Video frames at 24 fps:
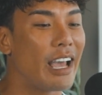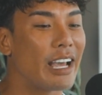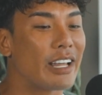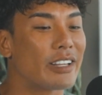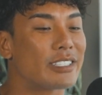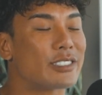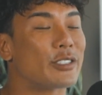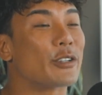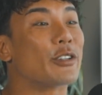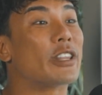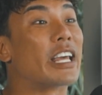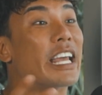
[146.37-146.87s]

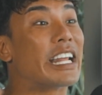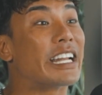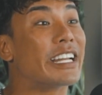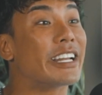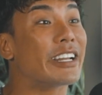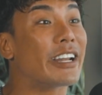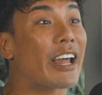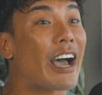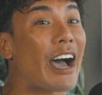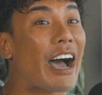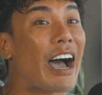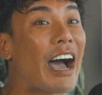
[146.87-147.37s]
So
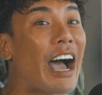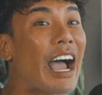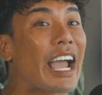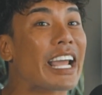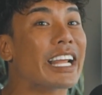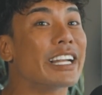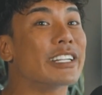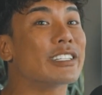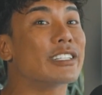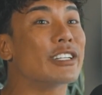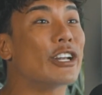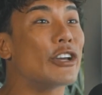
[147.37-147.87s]
then
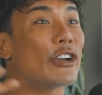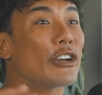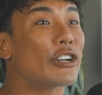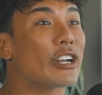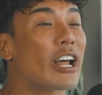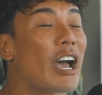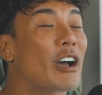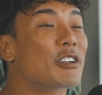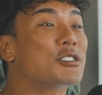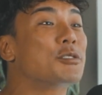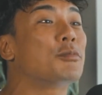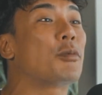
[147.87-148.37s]
I learned
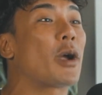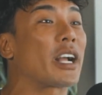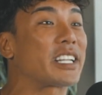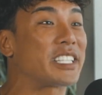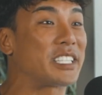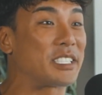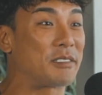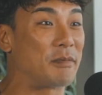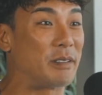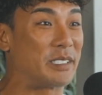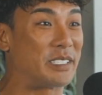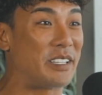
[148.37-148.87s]
how to
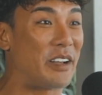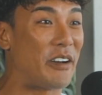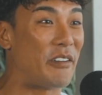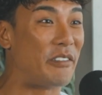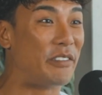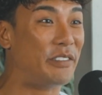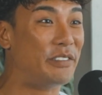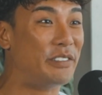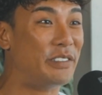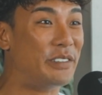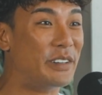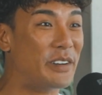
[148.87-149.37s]
practice
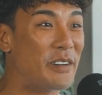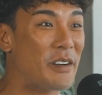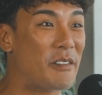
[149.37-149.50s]
myself.